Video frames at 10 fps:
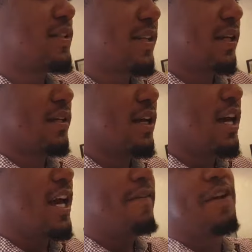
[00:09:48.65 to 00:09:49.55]
your ticket.
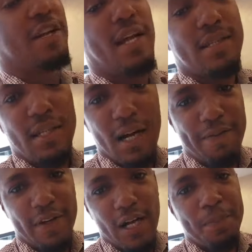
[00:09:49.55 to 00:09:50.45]
If you're not in
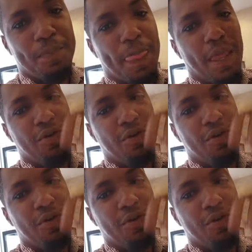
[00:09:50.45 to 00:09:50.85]
Africa,